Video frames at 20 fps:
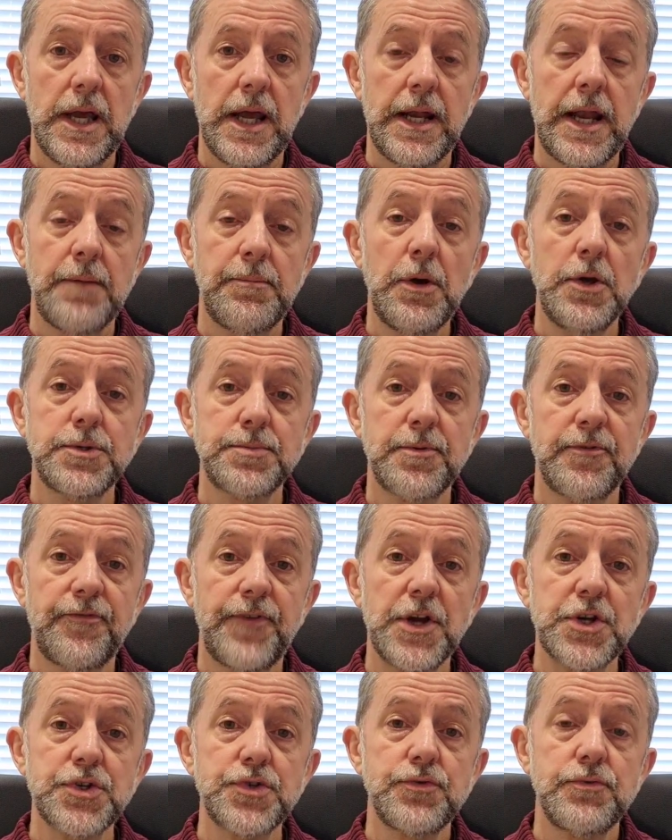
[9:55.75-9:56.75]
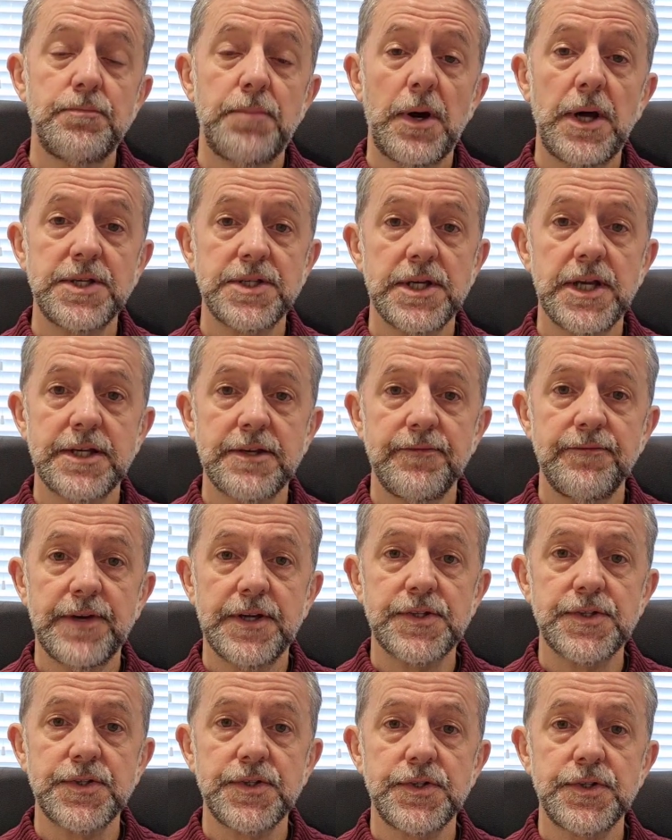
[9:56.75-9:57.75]
Now, most professional buy-to-let
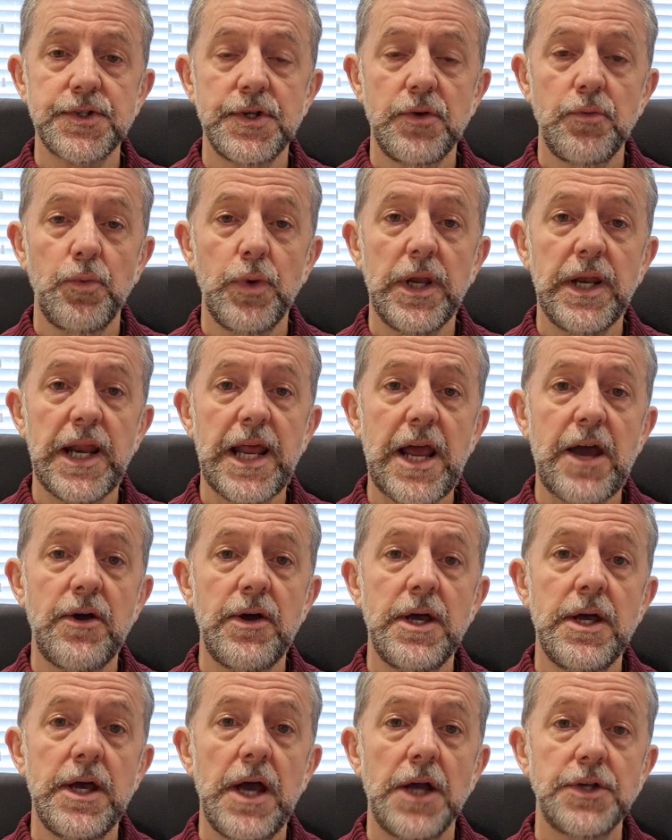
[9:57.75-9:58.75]
investors will allow